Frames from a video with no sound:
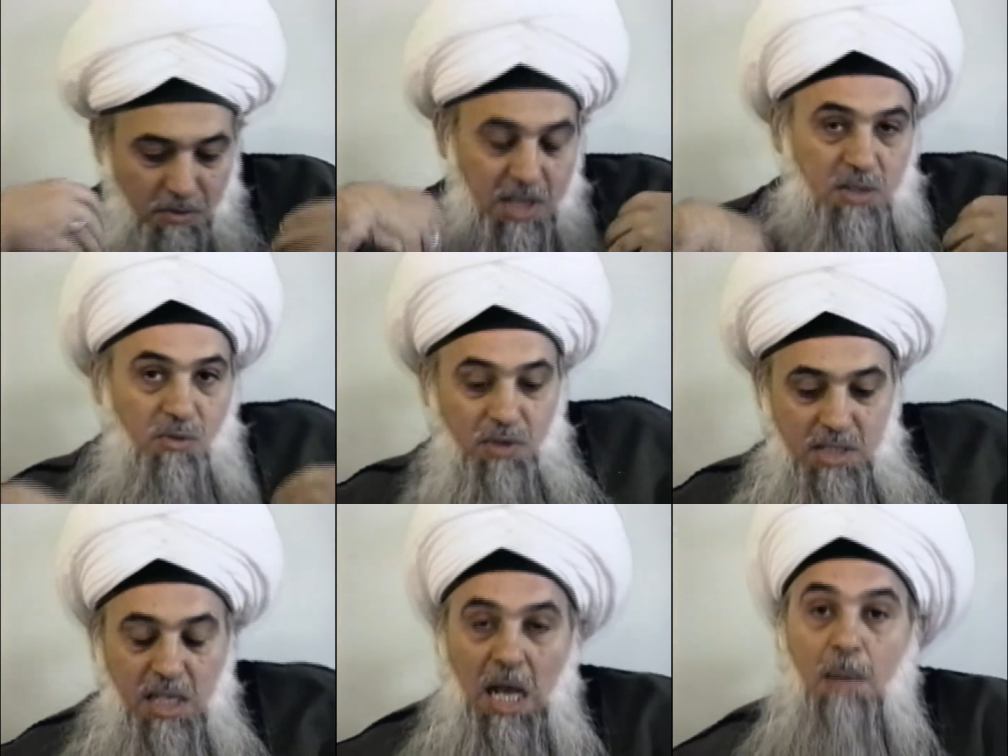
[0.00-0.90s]
This
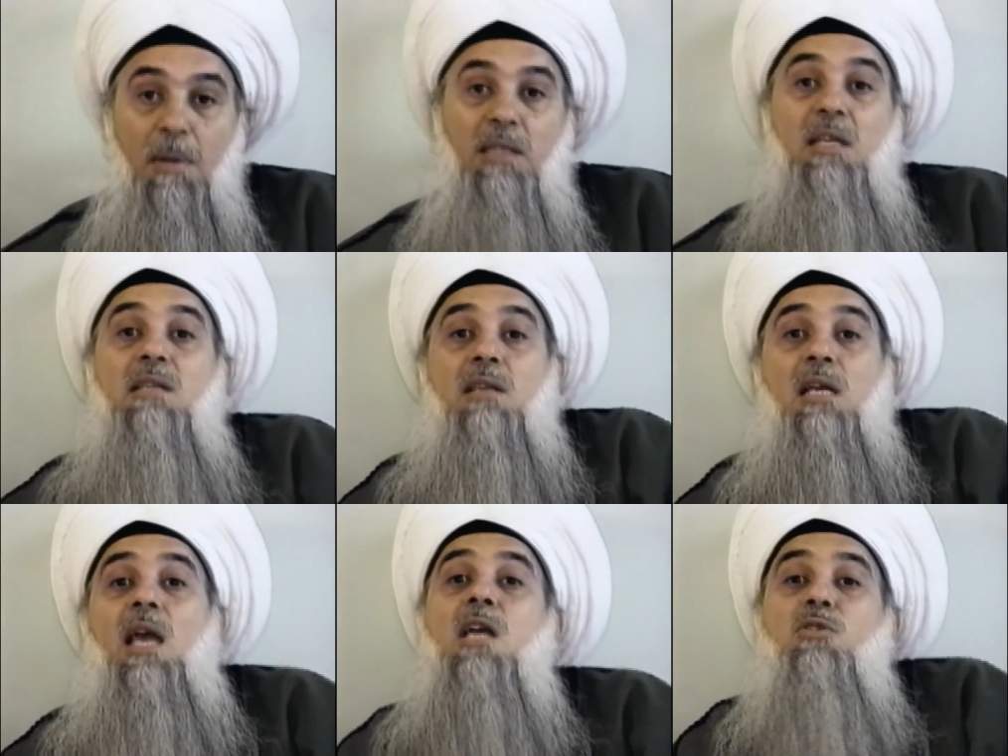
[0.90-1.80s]
physical body is
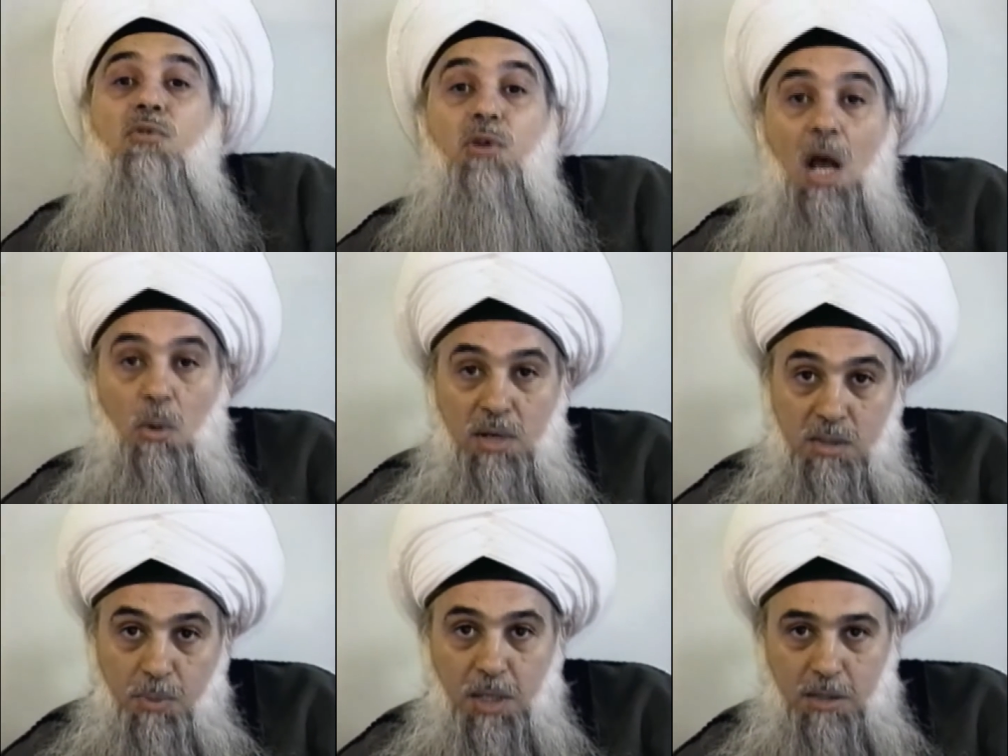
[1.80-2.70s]
a cage for
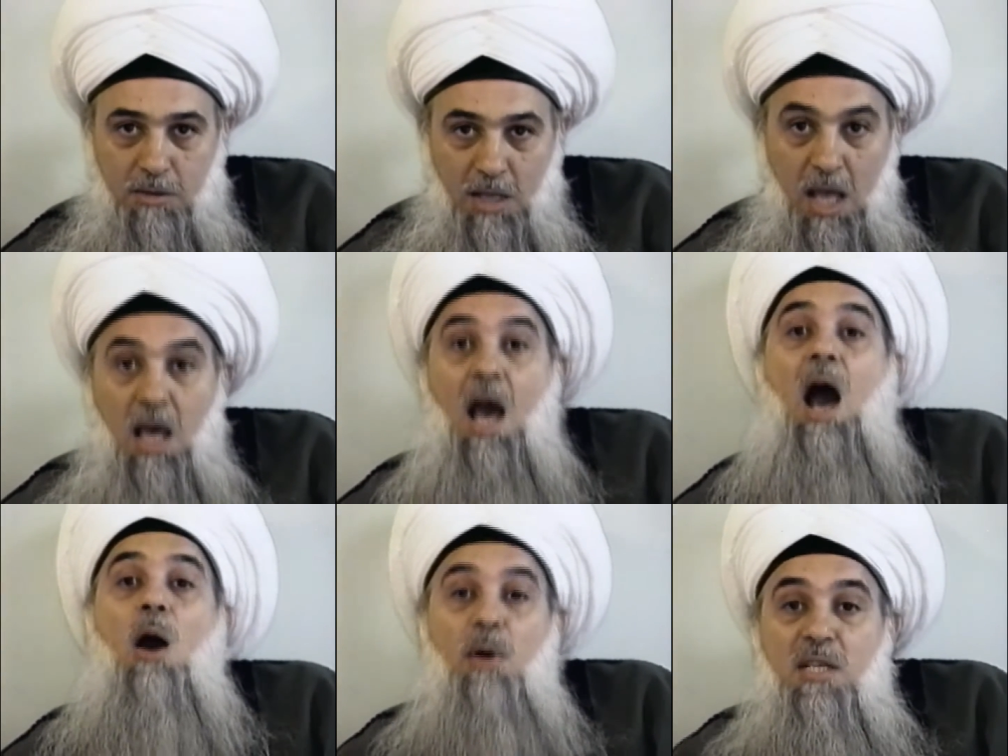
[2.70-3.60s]
our spirit.
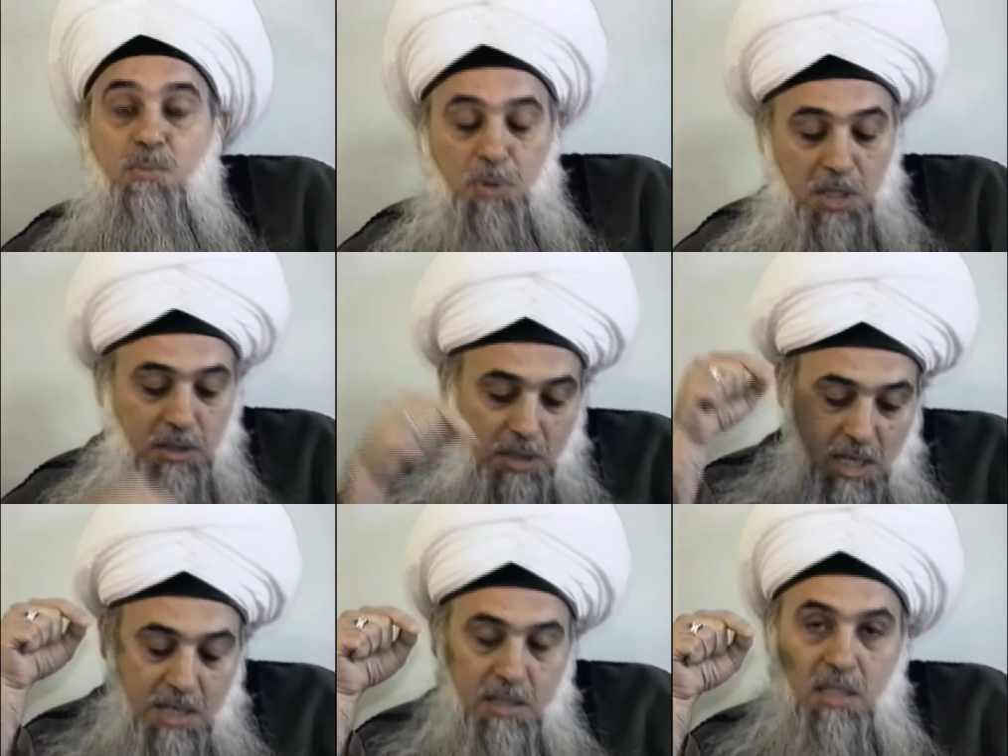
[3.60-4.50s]
Our
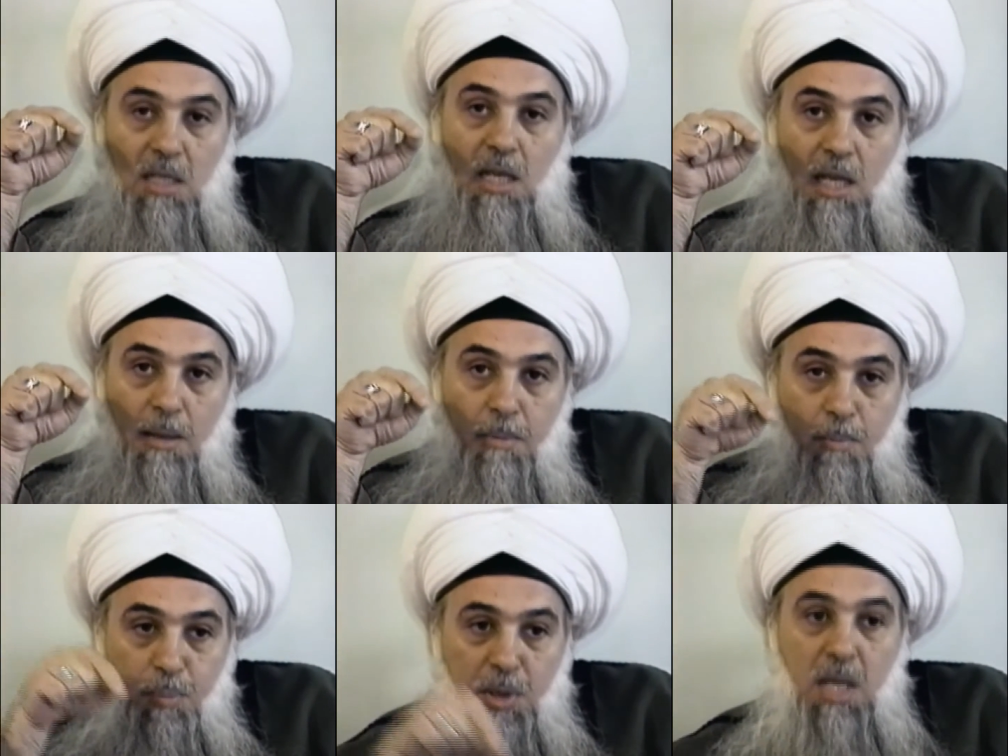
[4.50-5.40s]
spirit is
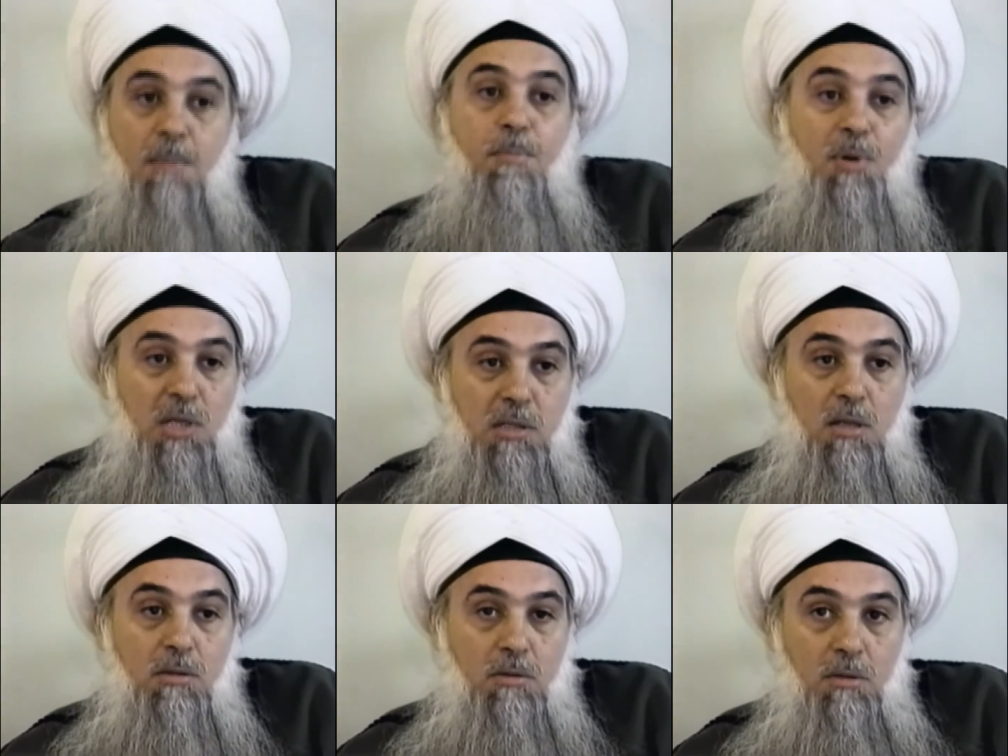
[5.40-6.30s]

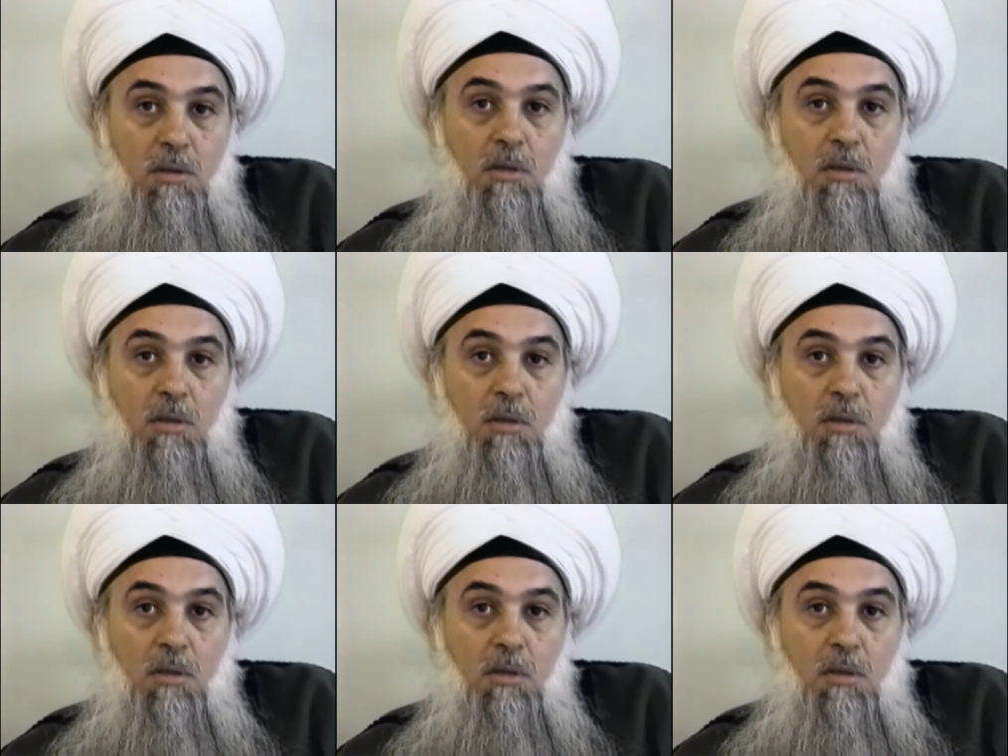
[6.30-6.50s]
imprisoned,